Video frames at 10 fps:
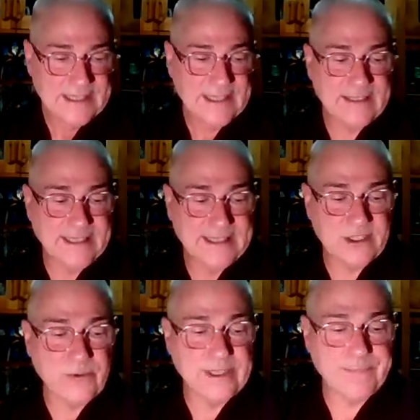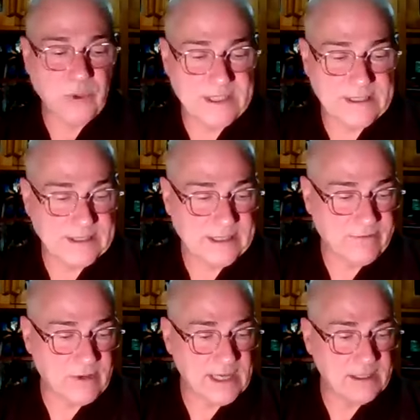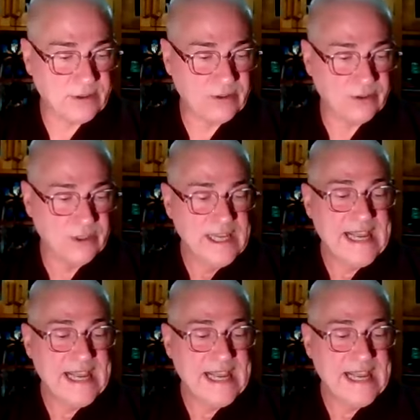that these three poisons give rise to,